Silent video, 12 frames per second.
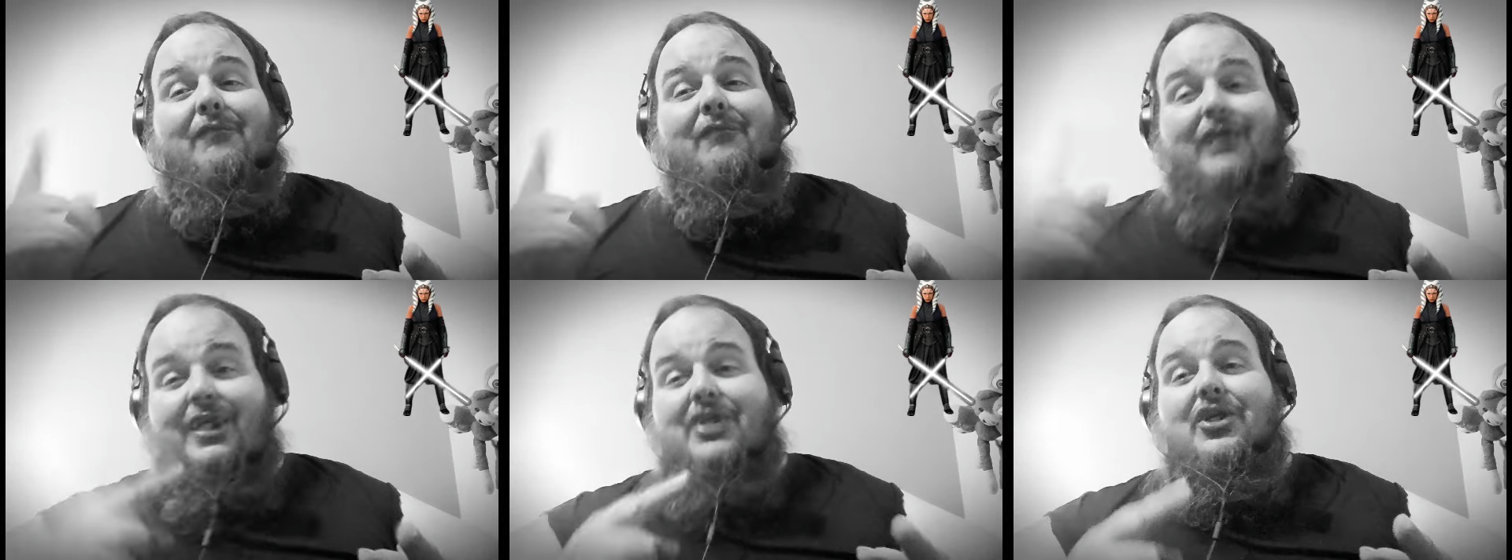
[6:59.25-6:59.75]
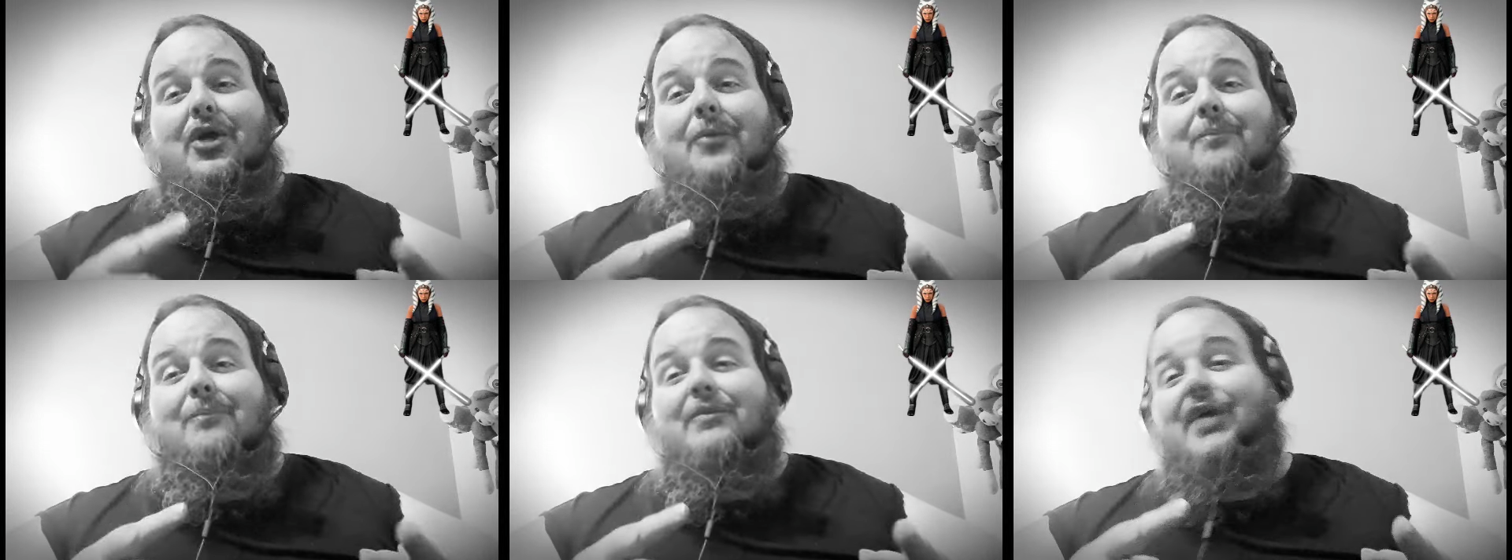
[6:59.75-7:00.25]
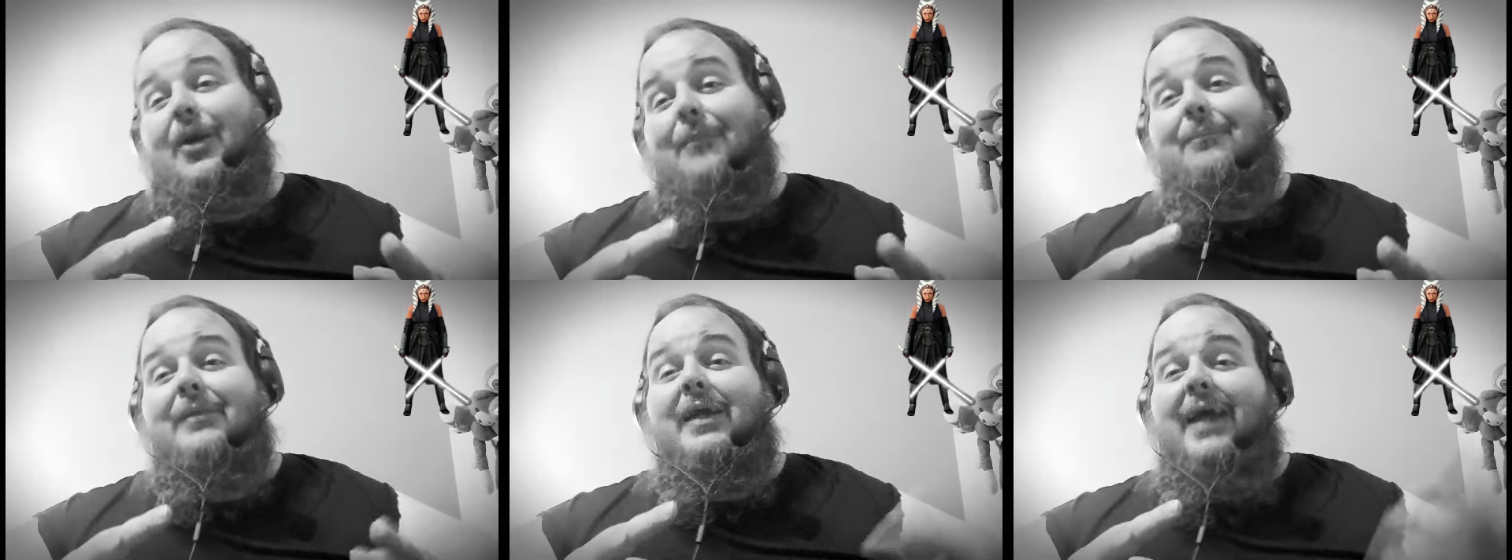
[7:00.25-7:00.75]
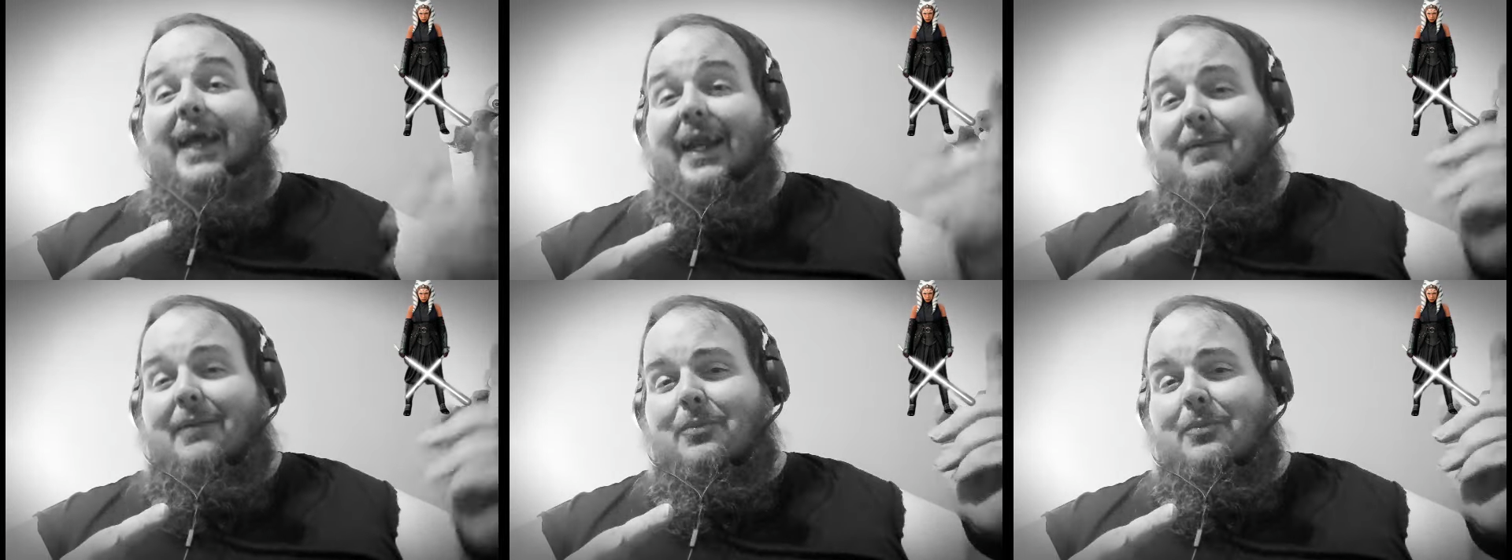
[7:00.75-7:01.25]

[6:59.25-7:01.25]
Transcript: for this show. So, and I'm